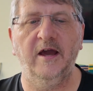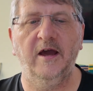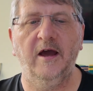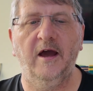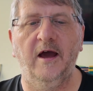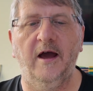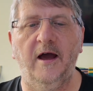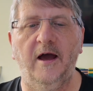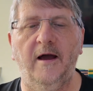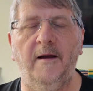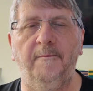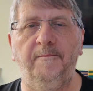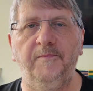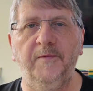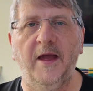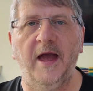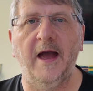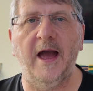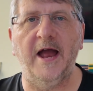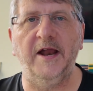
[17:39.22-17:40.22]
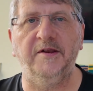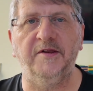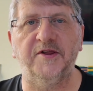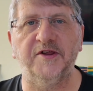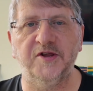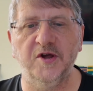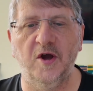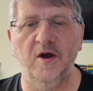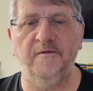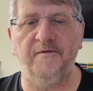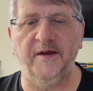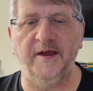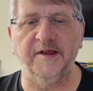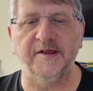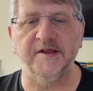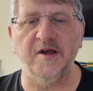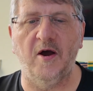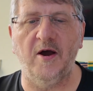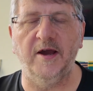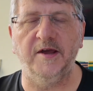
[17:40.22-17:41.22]
and serving
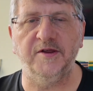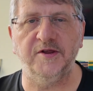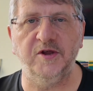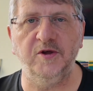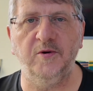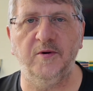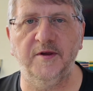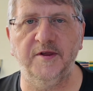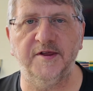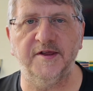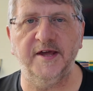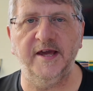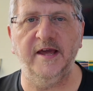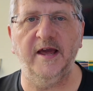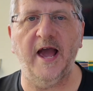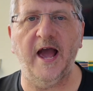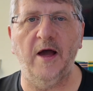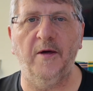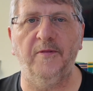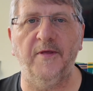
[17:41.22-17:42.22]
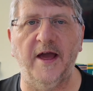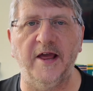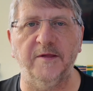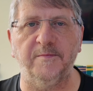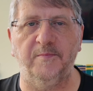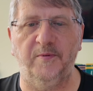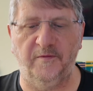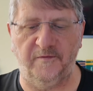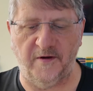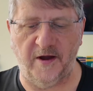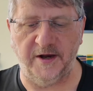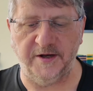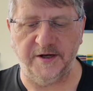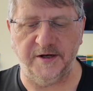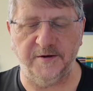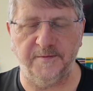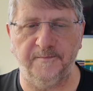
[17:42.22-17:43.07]
size. So you can see how that's provided.